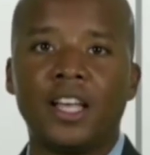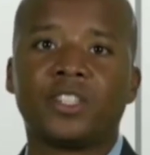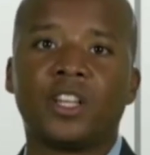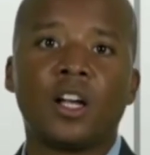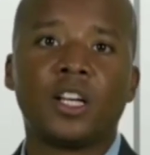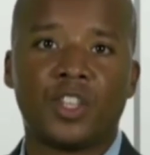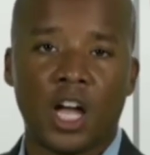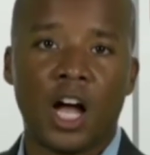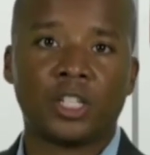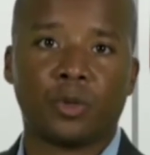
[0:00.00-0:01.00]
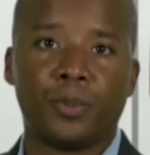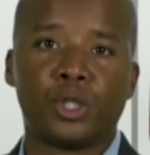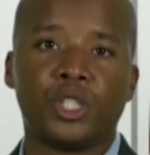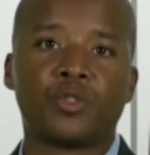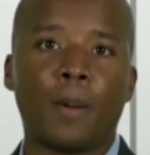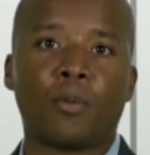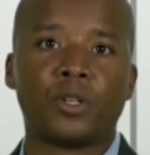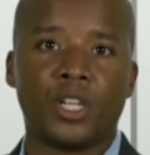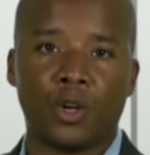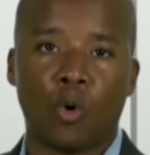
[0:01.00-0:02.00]
as long as the contributions
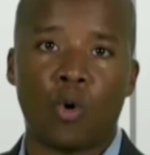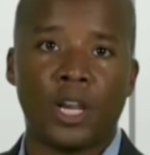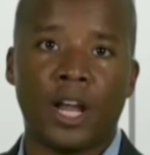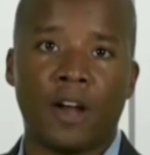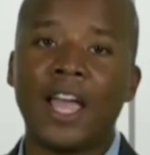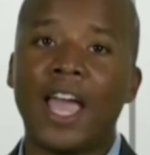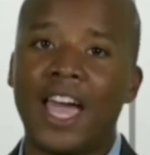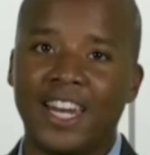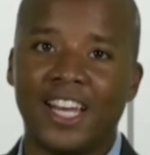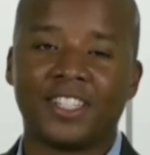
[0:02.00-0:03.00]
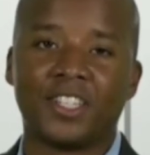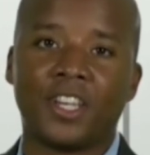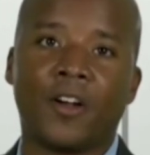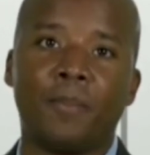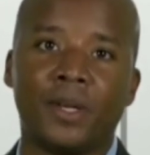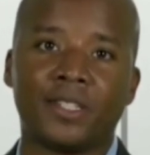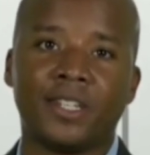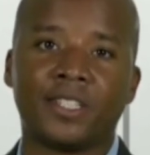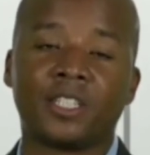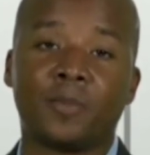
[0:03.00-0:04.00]
represent ordinary and necessary
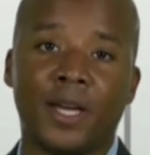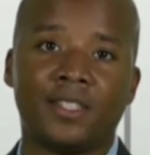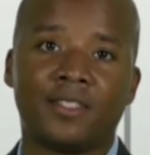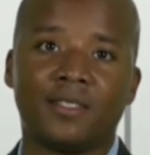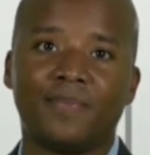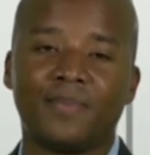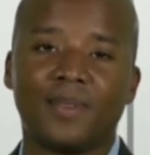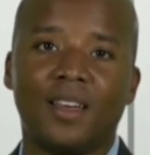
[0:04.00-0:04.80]
business expense.